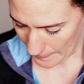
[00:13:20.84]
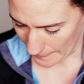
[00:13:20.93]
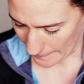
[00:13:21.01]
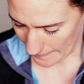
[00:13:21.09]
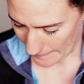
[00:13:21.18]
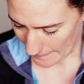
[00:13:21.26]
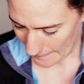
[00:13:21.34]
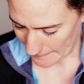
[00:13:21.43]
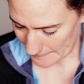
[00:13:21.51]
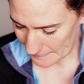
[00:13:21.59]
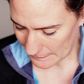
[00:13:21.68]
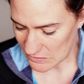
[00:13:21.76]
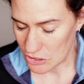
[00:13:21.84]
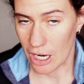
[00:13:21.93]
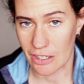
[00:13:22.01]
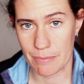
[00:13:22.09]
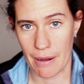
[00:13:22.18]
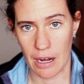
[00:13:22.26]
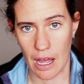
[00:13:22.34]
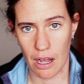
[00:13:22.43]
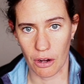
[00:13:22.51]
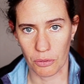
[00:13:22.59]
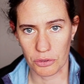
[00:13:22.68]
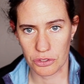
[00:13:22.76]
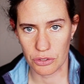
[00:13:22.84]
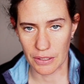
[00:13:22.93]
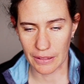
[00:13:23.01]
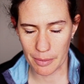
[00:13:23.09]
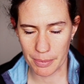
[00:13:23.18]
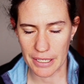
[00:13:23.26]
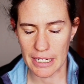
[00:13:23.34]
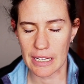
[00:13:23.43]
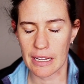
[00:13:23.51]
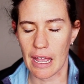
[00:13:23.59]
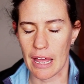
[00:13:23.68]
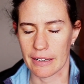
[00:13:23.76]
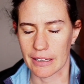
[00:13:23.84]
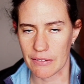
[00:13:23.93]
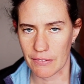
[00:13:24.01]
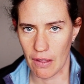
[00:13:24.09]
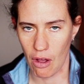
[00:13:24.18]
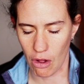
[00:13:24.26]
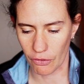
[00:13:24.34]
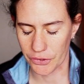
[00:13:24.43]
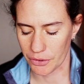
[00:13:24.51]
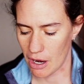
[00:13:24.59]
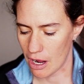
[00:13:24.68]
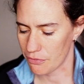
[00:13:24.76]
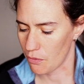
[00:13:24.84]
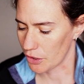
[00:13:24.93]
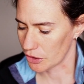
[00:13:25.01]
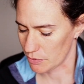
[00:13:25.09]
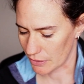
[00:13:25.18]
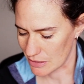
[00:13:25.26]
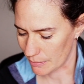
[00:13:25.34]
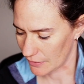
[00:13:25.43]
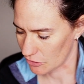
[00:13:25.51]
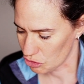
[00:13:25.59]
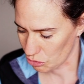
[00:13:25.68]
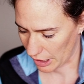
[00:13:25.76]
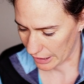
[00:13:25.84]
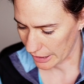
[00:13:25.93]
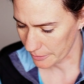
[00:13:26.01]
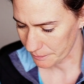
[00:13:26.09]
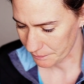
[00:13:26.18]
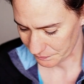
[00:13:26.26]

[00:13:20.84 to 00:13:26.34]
She talks about how doing Liberty and leaving the halter off while you're doing some of this training.